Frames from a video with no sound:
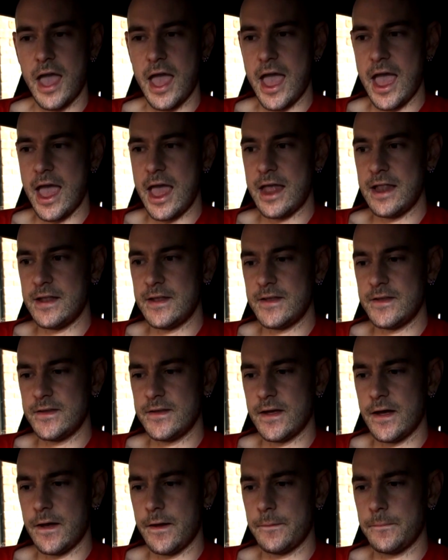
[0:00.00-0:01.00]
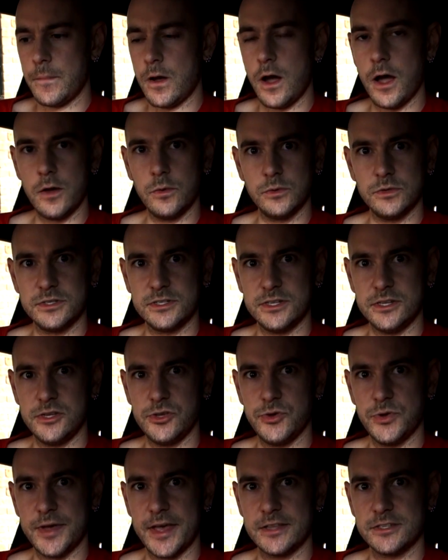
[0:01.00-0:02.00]
and I will see
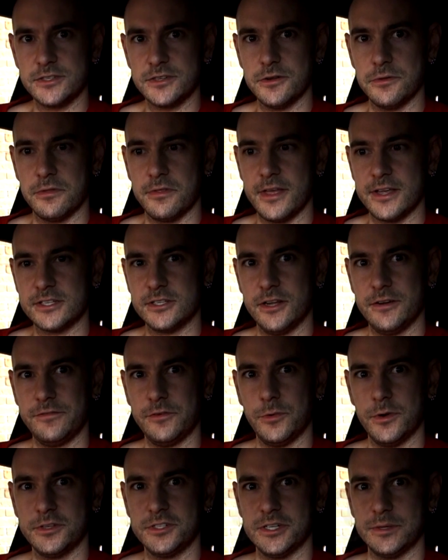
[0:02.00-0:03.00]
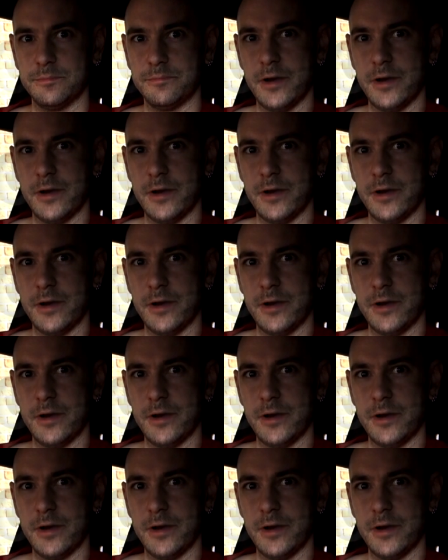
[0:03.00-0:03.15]
you again soon. Thanks a lot for watching.